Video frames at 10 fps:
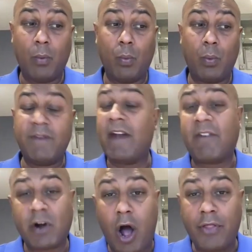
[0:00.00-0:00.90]
we've never
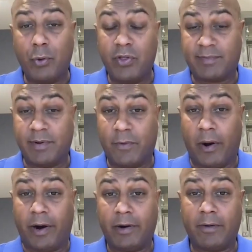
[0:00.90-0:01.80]
gone through this before,
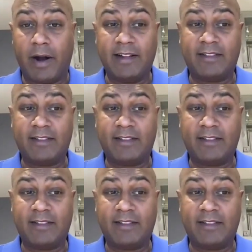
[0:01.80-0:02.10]
right?